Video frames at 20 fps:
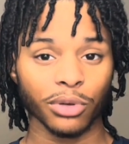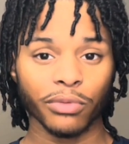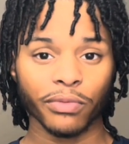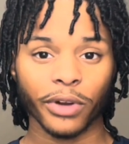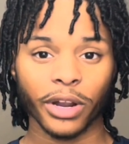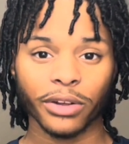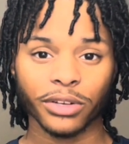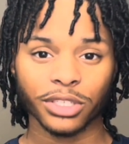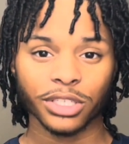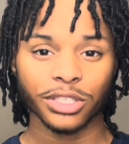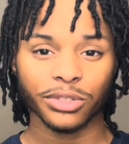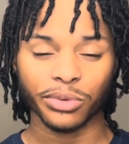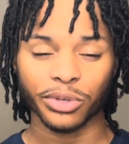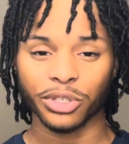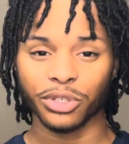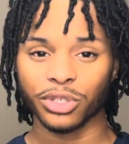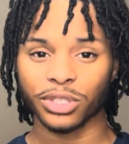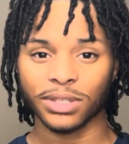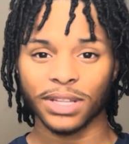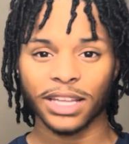fragrances or you
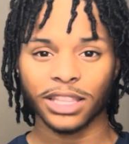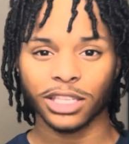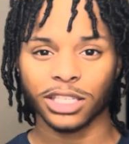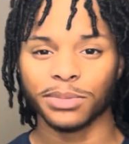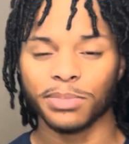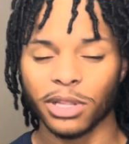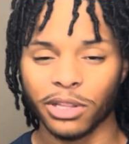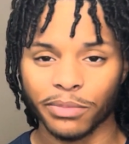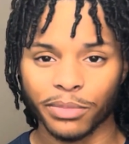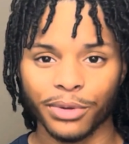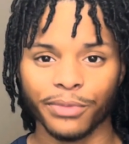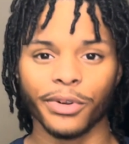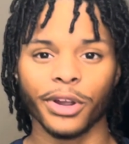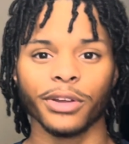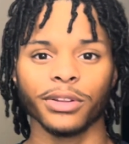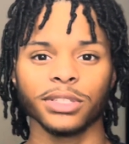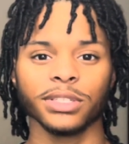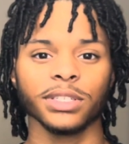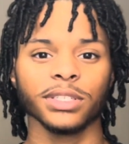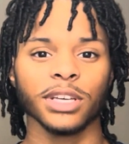just like the smell of blue
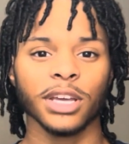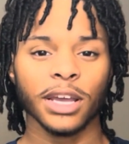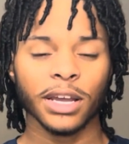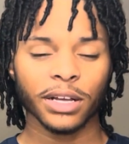fragrances,